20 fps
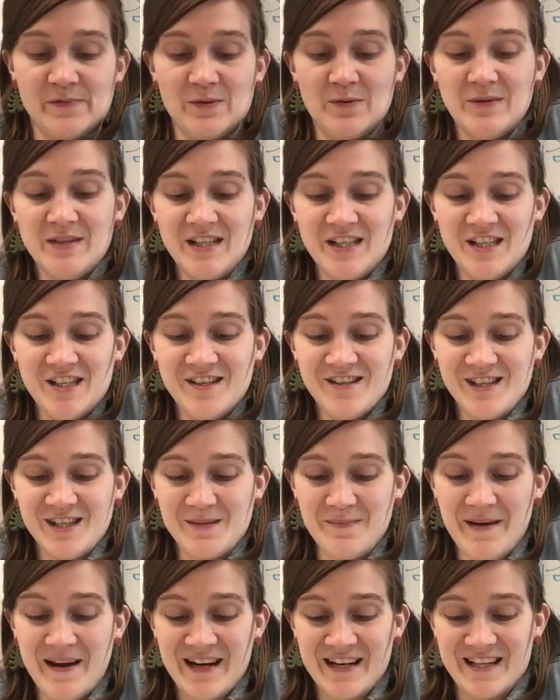What did you
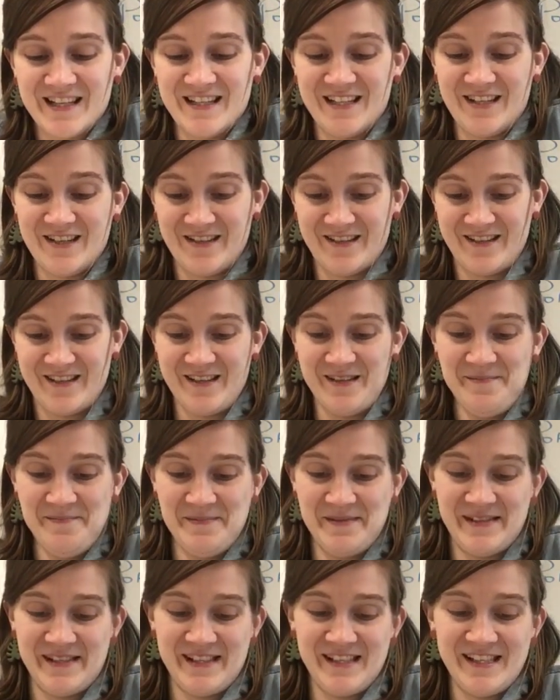expect,
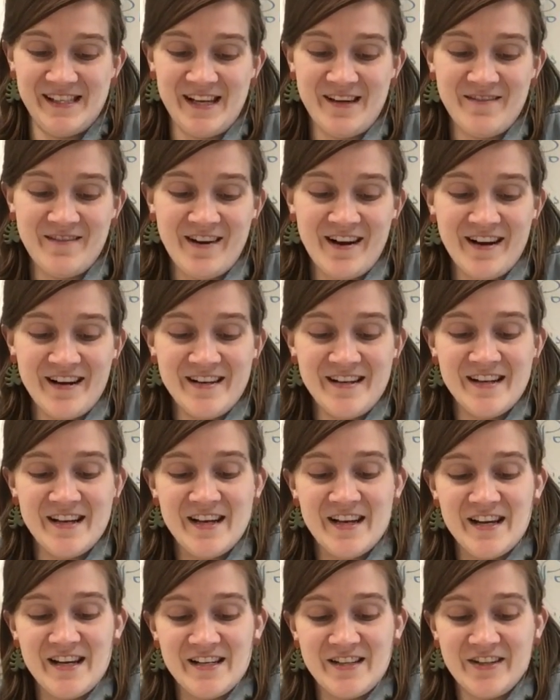turnips? said Ron,
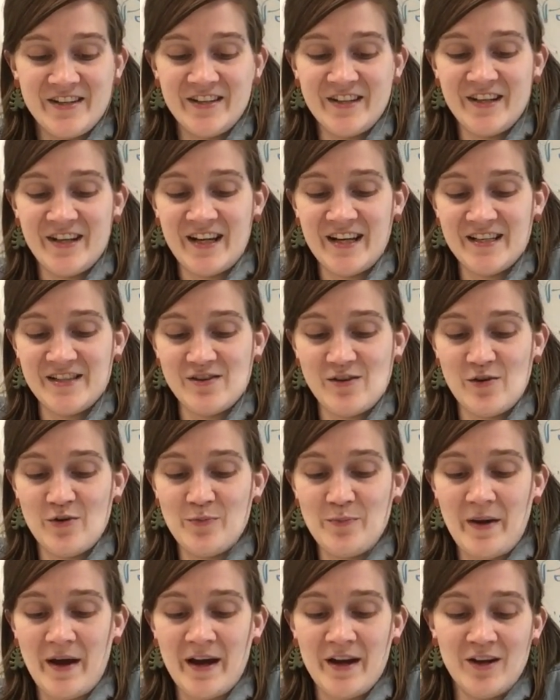turning at his
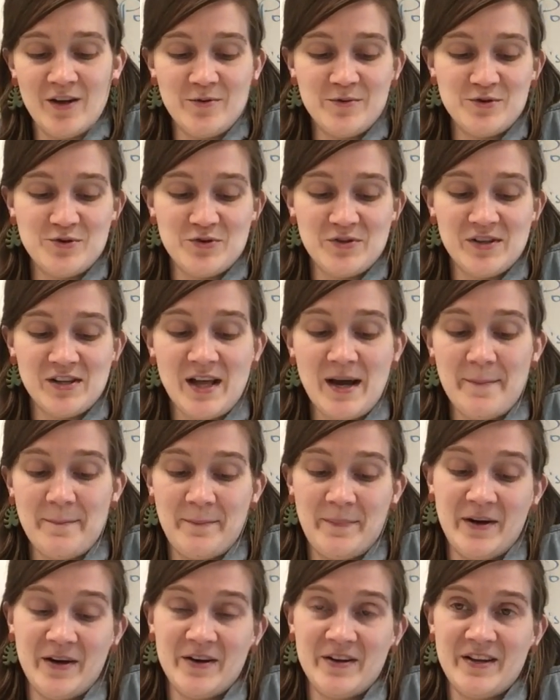own pile, which was a
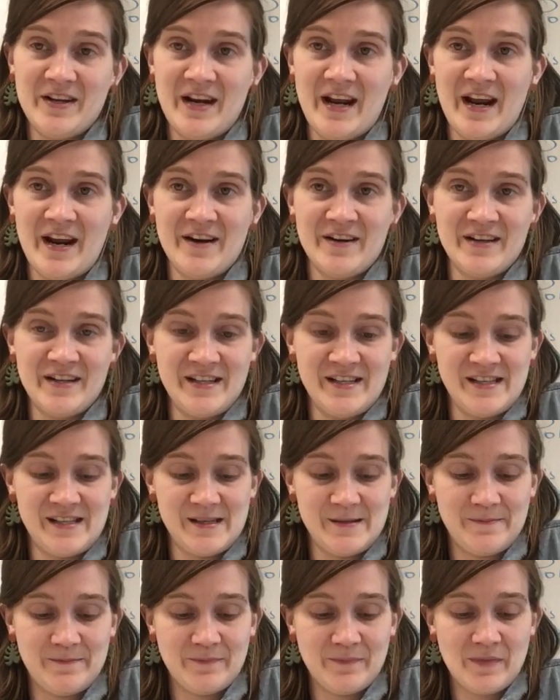lot bigger than
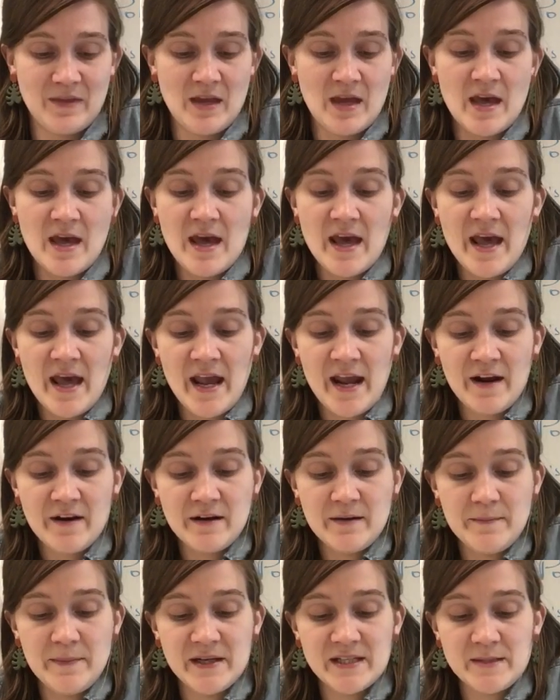Harry's.
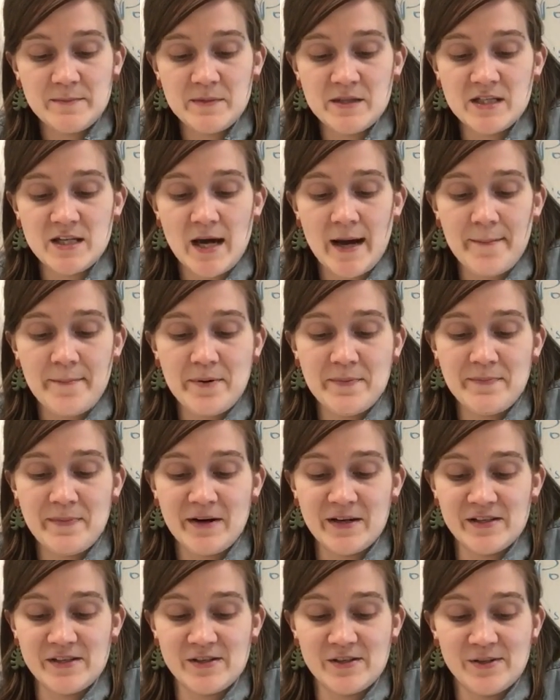Harry picked up the top
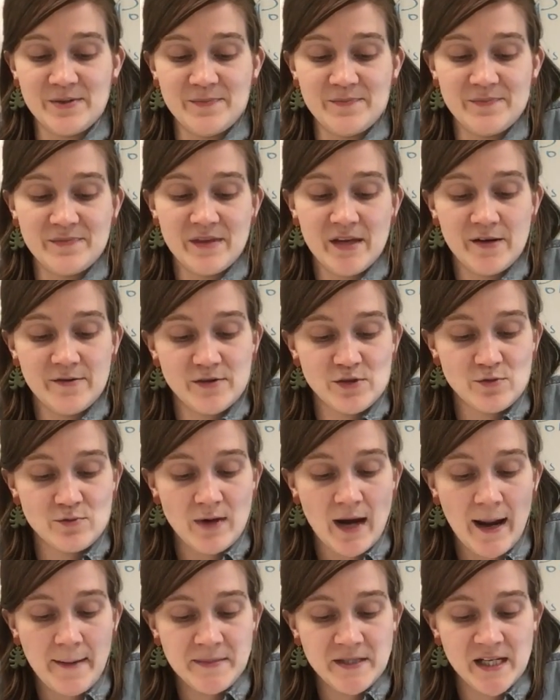parcel. It was
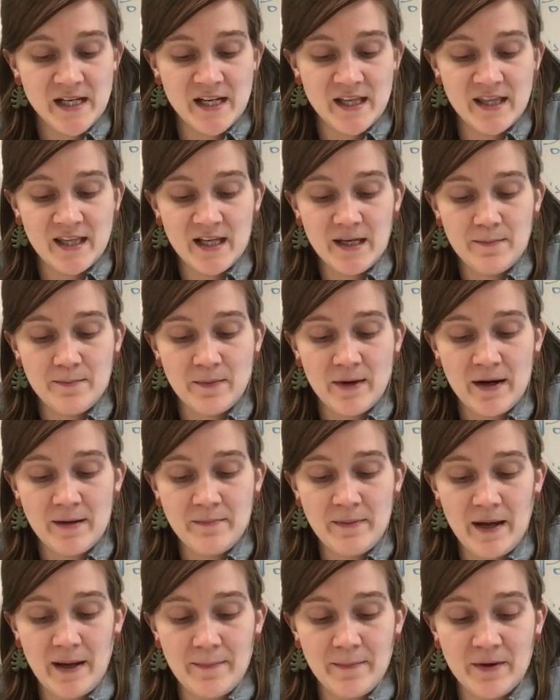wrapped in a thick brown
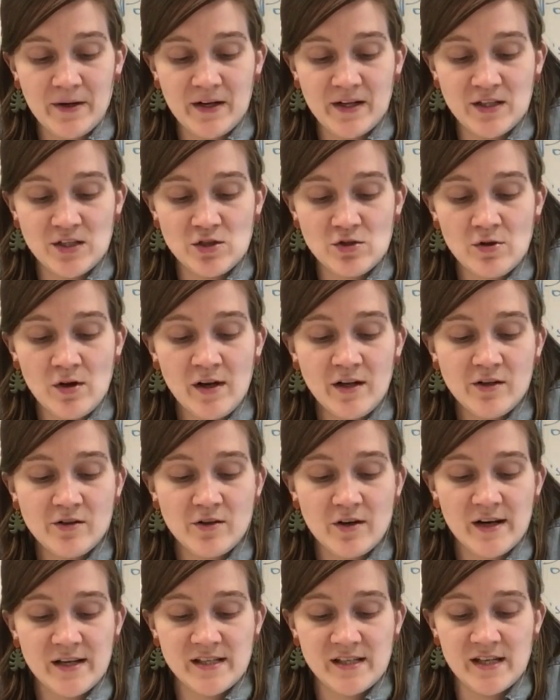paper and scrawled
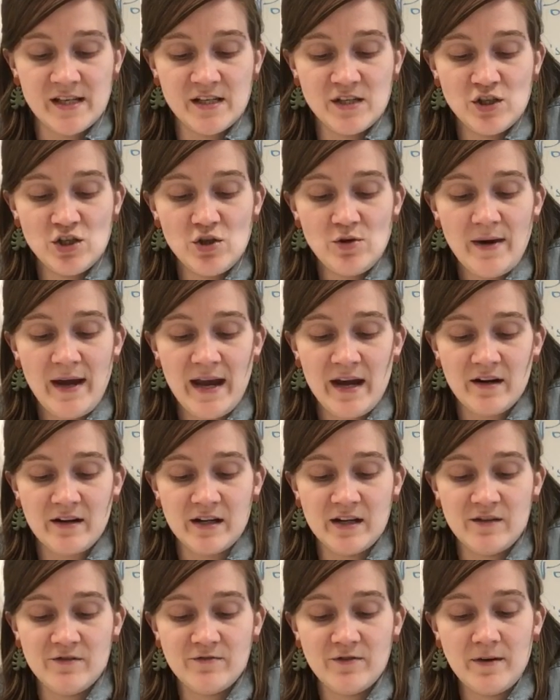across it, to
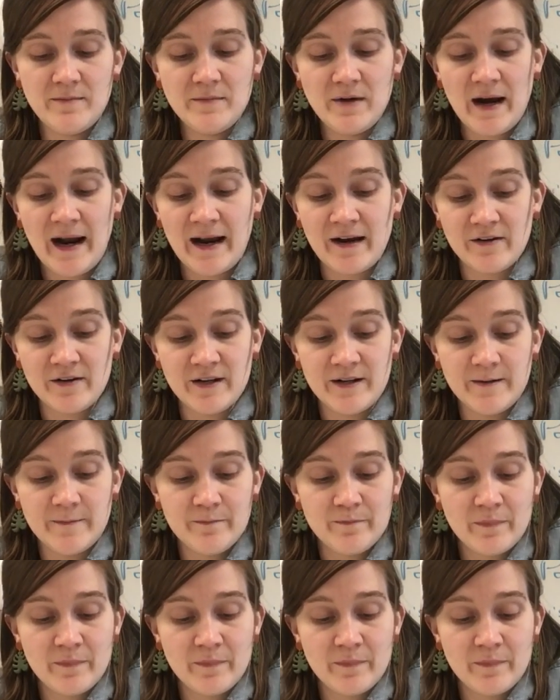Harry, from Hagrid.